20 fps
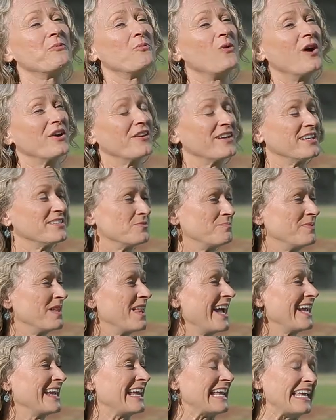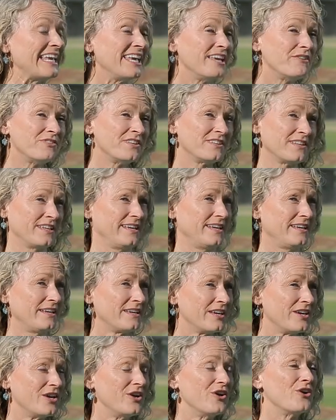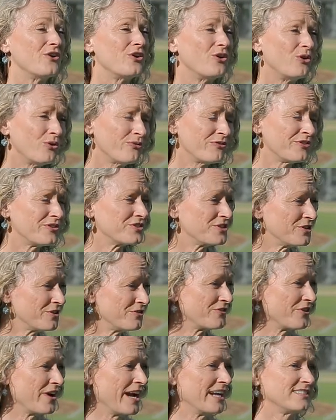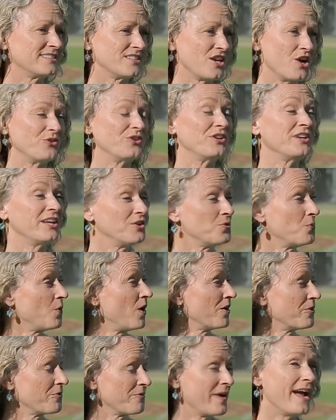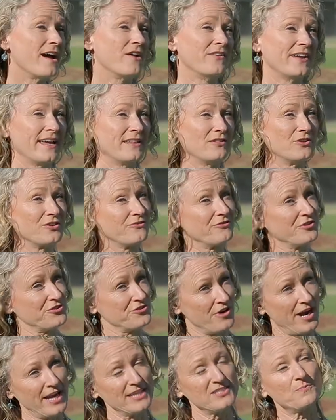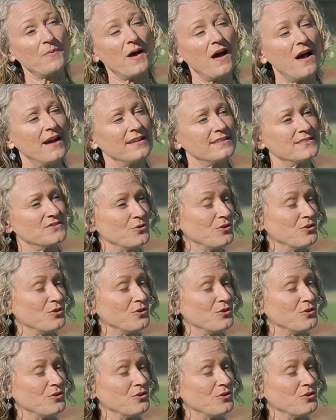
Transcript: the water gets applied evenly over the turf grass, so you need to walk around and look for dry spots